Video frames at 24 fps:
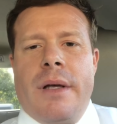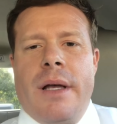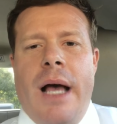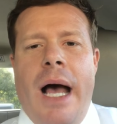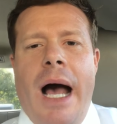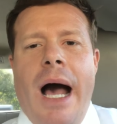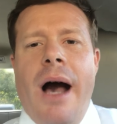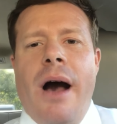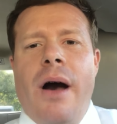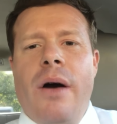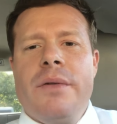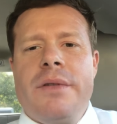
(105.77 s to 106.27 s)

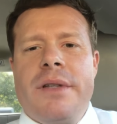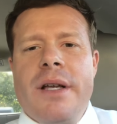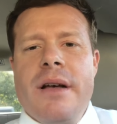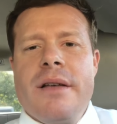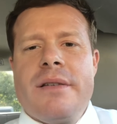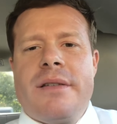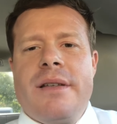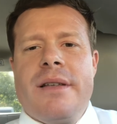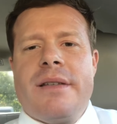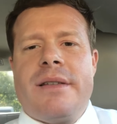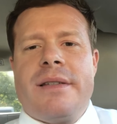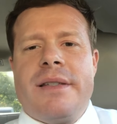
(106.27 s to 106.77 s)
how
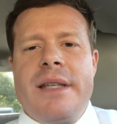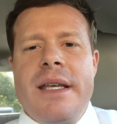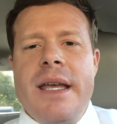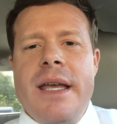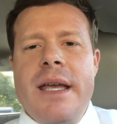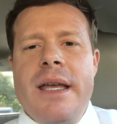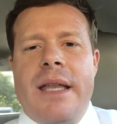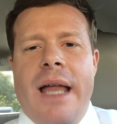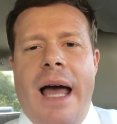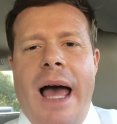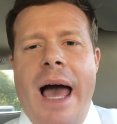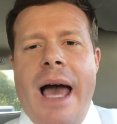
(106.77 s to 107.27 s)
does the
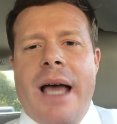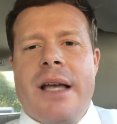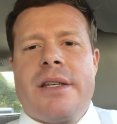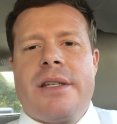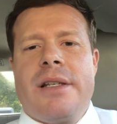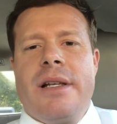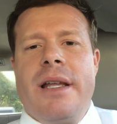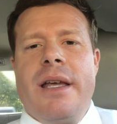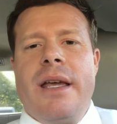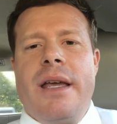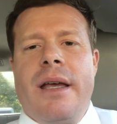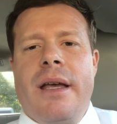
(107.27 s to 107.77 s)
seed
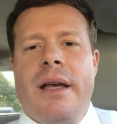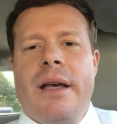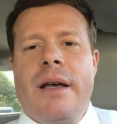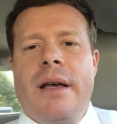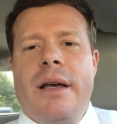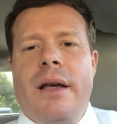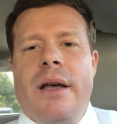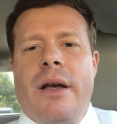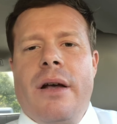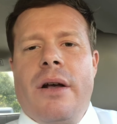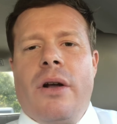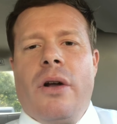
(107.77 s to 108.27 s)
actually
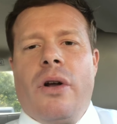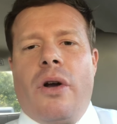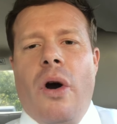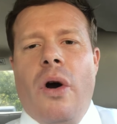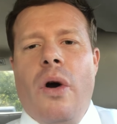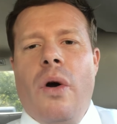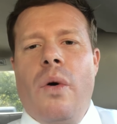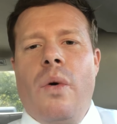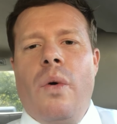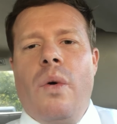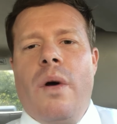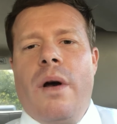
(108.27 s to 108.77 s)

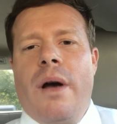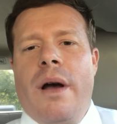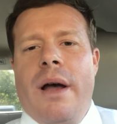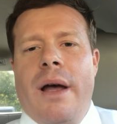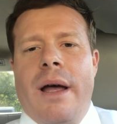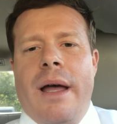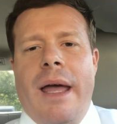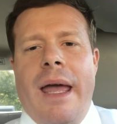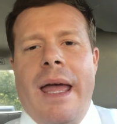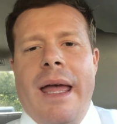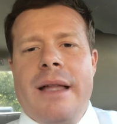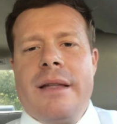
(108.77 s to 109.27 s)
go
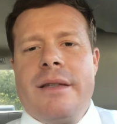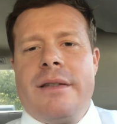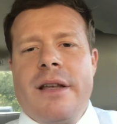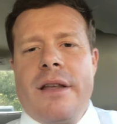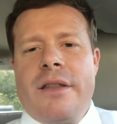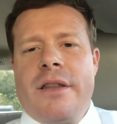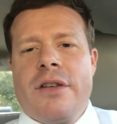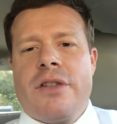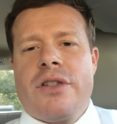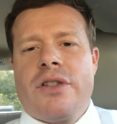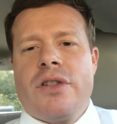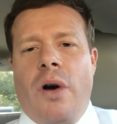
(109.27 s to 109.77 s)
into
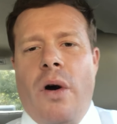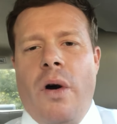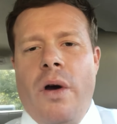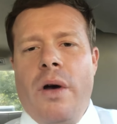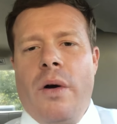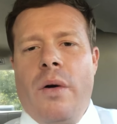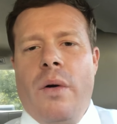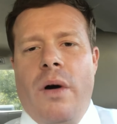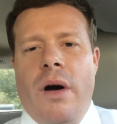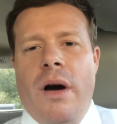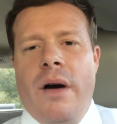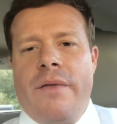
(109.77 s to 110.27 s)
the
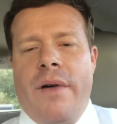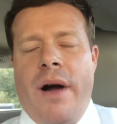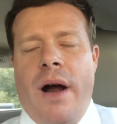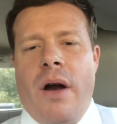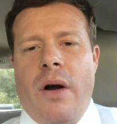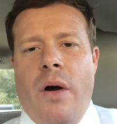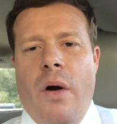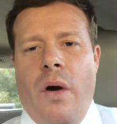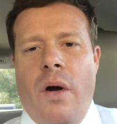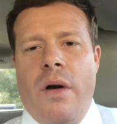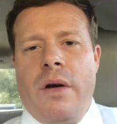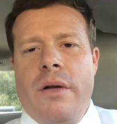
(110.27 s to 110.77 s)
soil of our
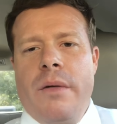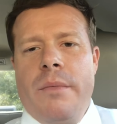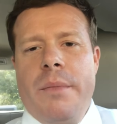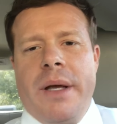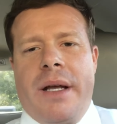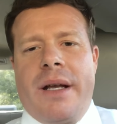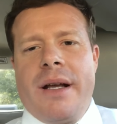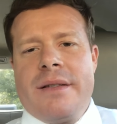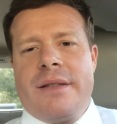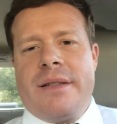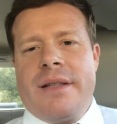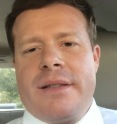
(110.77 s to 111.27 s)
heart
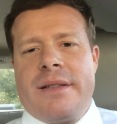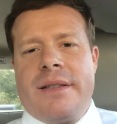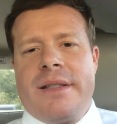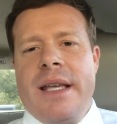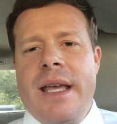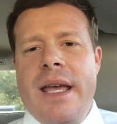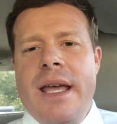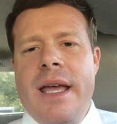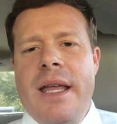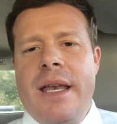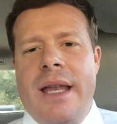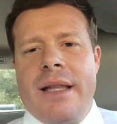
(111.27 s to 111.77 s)
because the
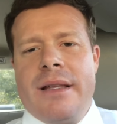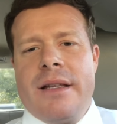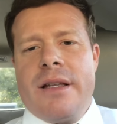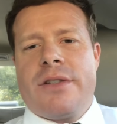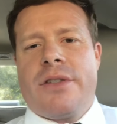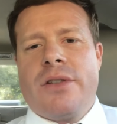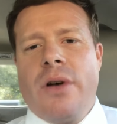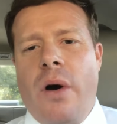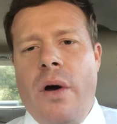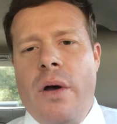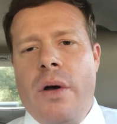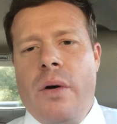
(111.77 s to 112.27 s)
seed and the
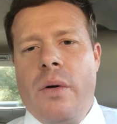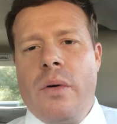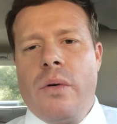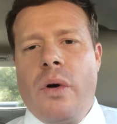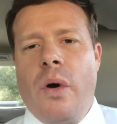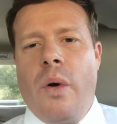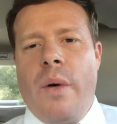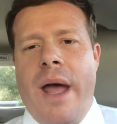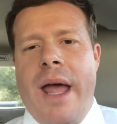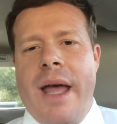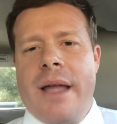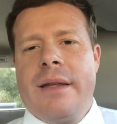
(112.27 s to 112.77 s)
soil
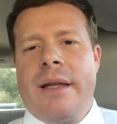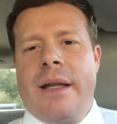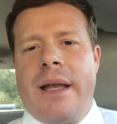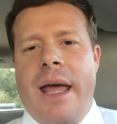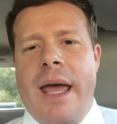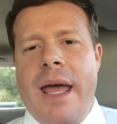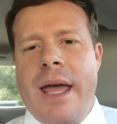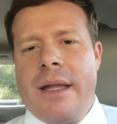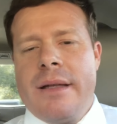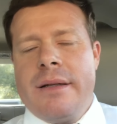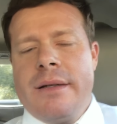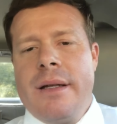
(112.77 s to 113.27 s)
go hand in
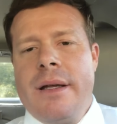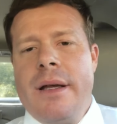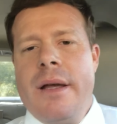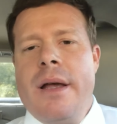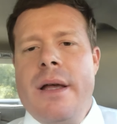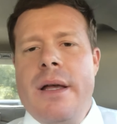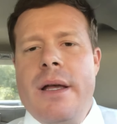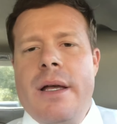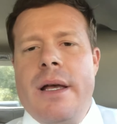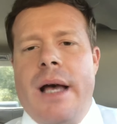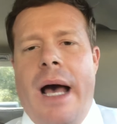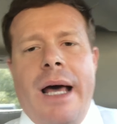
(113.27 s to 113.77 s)
hand.
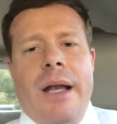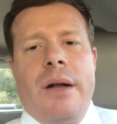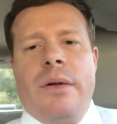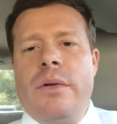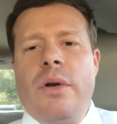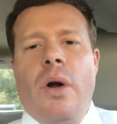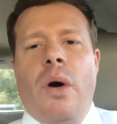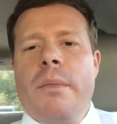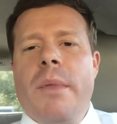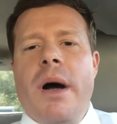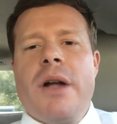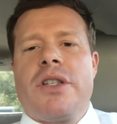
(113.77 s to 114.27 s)
I don't
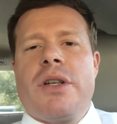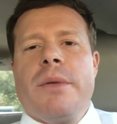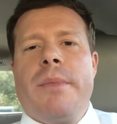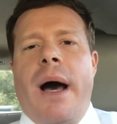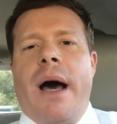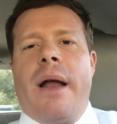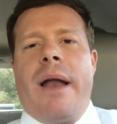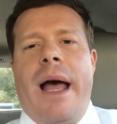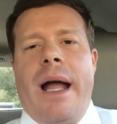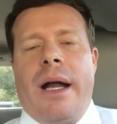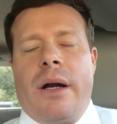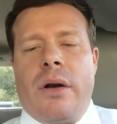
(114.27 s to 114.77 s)
know much
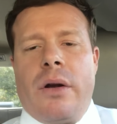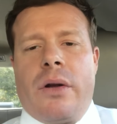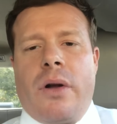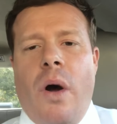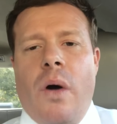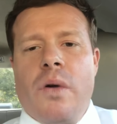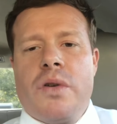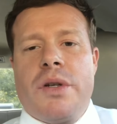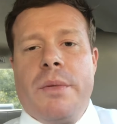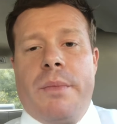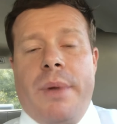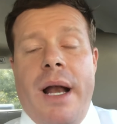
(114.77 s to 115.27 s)
about
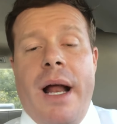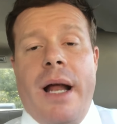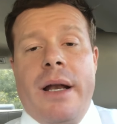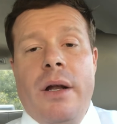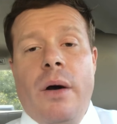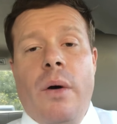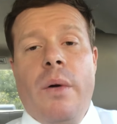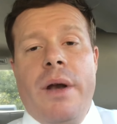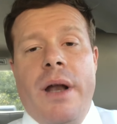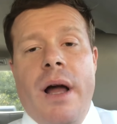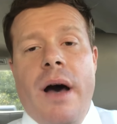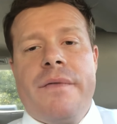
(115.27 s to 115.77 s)
agriculture, but I
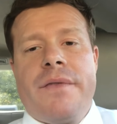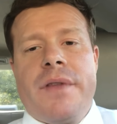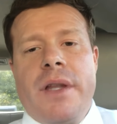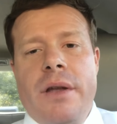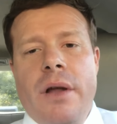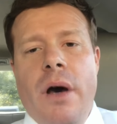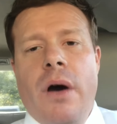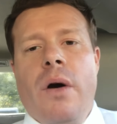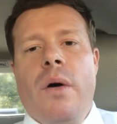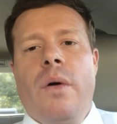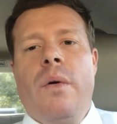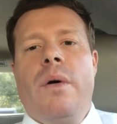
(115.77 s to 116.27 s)
know enough to
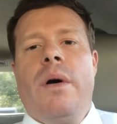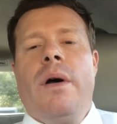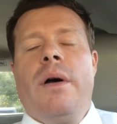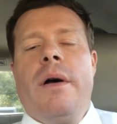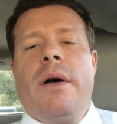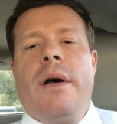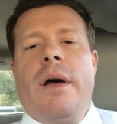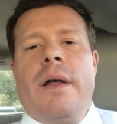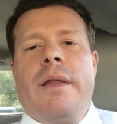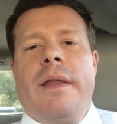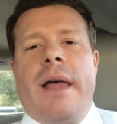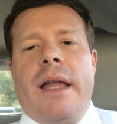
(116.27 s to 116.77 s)
know
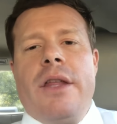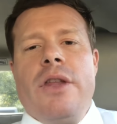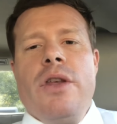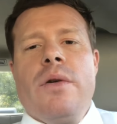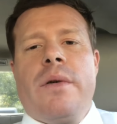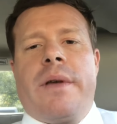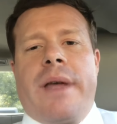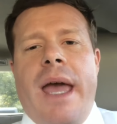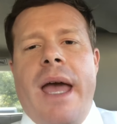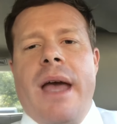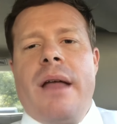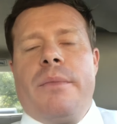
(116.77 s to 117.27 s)
that you
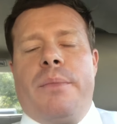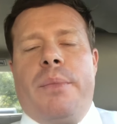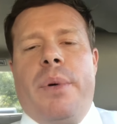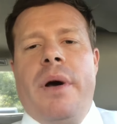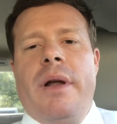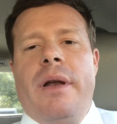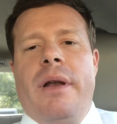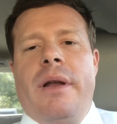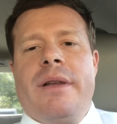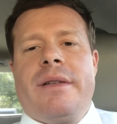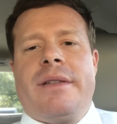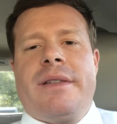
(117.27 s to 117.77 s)
can't
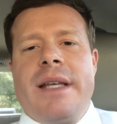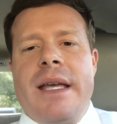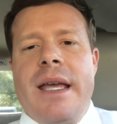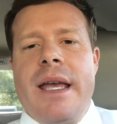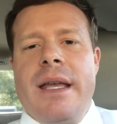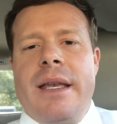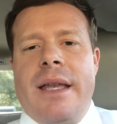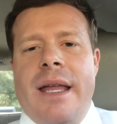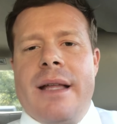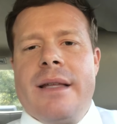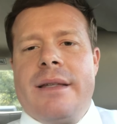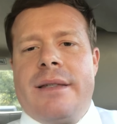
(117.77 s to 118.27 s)
put
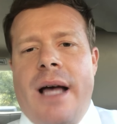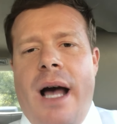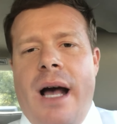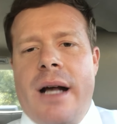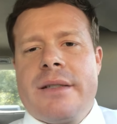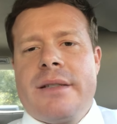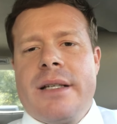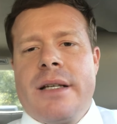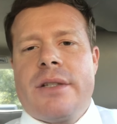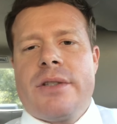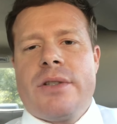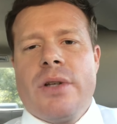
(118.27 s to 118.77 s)
seed in
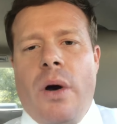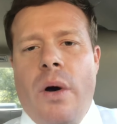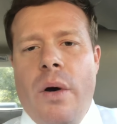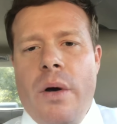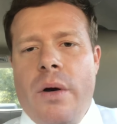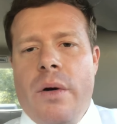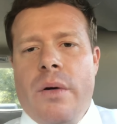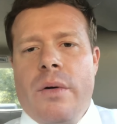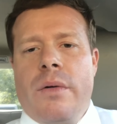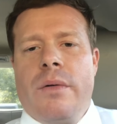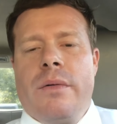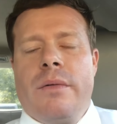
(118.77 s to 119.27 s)
toxic
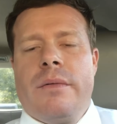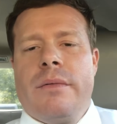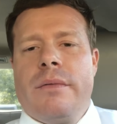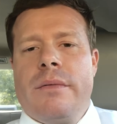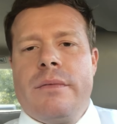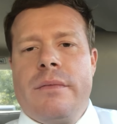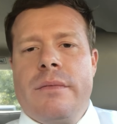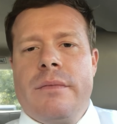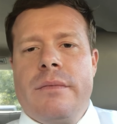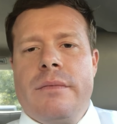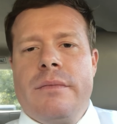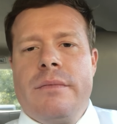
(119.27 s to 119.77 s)
soil.
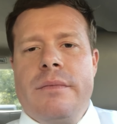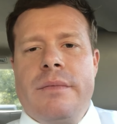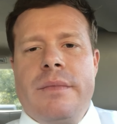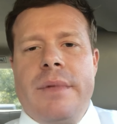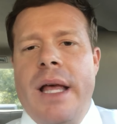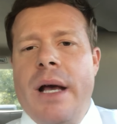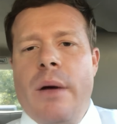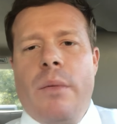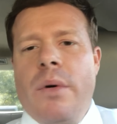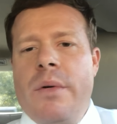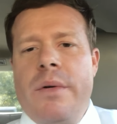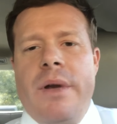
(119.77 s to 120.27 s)

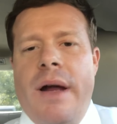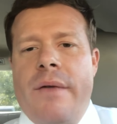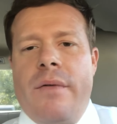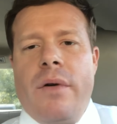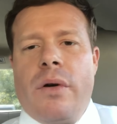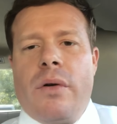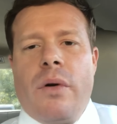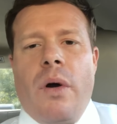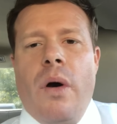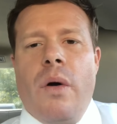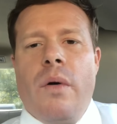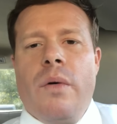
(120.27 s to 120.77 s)
It will never
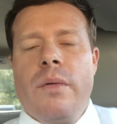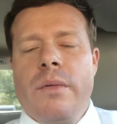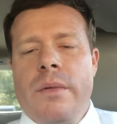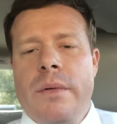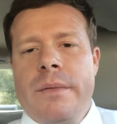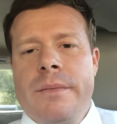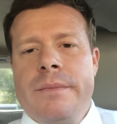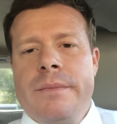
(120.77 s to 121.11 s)
grow.